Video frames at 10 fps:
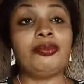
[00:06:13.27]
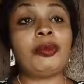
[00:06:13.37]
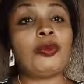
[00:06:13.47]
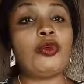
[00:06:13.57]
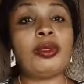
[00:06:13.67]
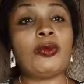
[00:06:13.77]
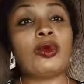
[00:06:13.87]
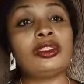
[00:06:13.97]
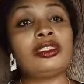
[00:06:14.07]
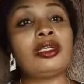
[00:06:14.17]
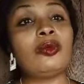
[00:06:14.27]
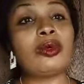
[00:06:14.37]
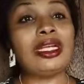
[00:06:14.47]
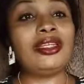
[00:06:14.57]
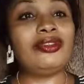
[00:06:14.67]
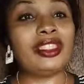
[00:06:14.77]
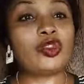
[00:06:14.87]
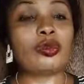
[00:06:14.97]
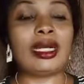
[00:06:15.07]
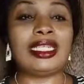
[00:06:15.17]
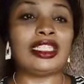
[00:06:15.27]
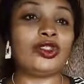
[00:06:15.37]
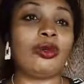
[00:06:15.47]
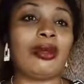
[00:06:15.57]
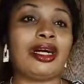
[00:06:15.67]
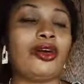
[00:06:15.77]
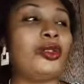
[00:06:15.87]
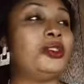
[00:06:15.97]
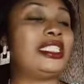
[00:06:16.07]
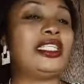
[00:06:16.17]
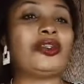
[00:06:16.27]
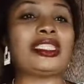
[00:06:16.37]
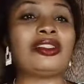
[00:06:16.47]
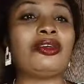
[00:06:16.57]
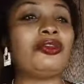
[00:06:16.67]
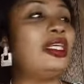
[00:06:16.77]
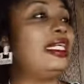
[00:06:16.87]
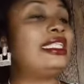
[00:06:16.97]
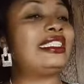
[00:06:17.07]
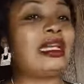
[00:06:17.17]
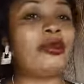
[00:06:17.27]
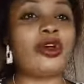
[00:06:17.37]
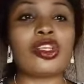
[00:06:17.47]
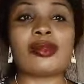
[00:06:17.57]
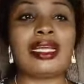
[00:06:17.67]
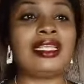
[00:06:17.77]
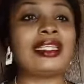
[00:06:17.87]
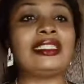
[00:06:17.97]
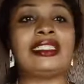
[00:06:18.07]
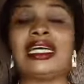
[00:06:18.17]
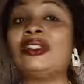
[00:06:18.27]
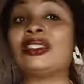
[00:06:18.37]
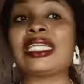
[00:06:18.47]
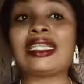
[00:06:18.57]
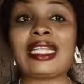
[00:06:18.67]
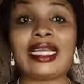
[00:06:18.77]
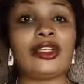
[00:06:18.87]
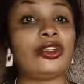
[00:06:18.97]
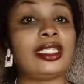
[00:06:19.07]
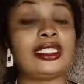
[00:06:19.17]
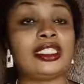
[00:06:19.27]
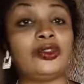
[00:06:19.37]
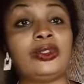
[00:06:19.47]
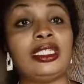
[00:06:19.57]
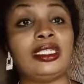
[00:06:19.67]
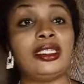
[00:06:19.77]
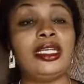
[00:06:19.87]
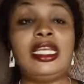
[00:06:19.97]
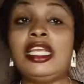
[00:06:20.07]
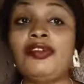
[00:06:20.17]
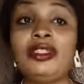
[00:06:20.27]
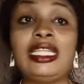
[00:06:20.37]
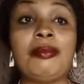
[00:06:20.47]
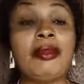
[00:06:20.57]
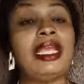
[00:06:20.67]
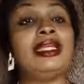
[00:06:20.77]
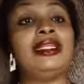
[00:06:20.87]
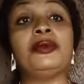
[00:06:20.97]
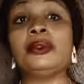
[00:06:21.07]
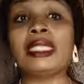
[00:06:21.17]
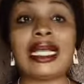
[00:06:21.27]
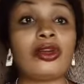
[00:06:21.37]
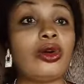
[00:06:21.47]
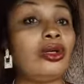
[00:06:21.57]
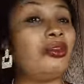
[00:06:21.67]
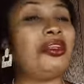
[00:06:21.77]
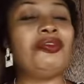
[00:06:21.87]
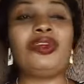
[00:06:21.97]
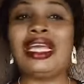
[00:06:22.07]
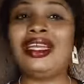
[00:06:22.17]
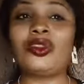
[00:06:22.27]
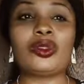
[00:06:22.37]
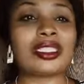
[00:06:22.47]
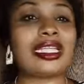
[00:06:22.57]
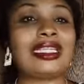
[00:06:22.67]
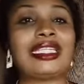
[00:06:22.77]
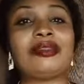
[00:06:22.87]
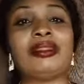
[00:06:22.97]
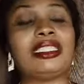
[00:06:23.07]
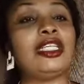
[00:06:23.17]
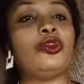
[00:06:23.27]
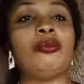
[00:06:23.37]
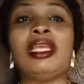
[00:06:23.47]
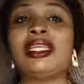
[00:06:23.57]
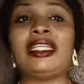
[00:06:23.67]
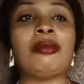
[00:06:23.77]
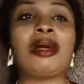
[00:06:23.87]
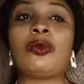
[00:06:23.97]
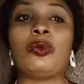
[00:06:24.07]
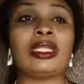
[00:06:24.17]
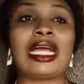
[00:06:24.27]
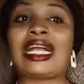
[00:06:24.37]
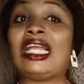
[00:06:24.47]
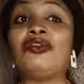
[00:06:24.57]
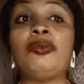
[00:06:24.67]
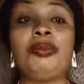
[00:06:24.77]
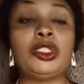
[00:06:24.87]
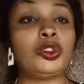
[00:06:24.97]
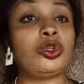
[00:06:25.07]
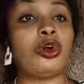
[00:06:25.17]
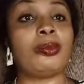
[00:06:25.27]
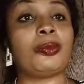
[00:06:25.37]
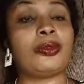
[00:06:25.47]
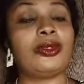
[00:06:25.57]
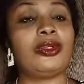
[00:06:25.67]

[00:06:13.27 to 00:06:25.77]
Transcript: People will be wondering if this woman is normal. Or you see yourself, each time your husband enters the house, you start nagging unnecessarily. Even the men, they will nag on. If a little slightest mistake you make, the man will nag and even beat you up.